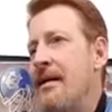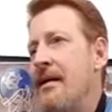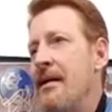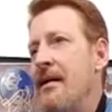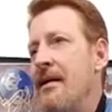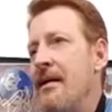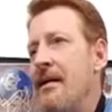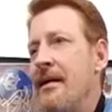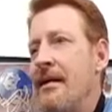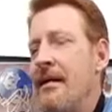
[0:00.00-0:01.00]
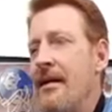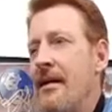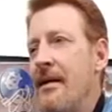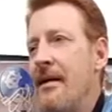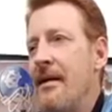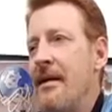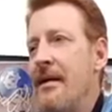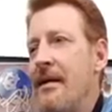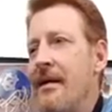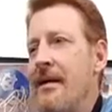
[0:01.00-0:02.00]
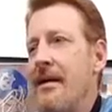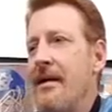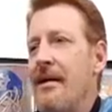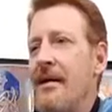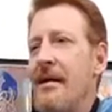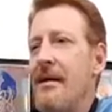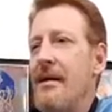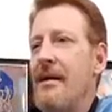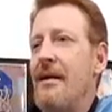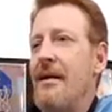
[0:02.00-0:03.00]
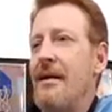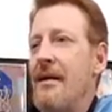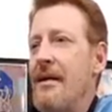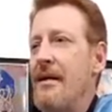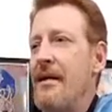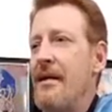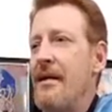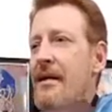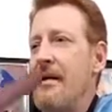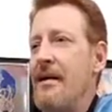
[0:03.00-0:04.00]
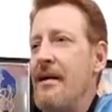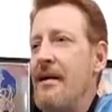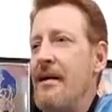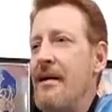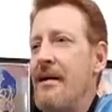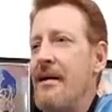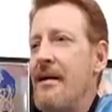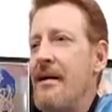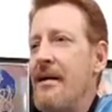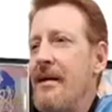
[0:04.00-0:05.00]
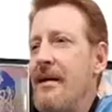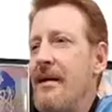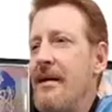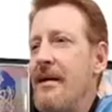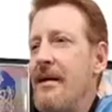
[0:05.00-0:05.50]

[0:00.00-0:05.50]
[no speech]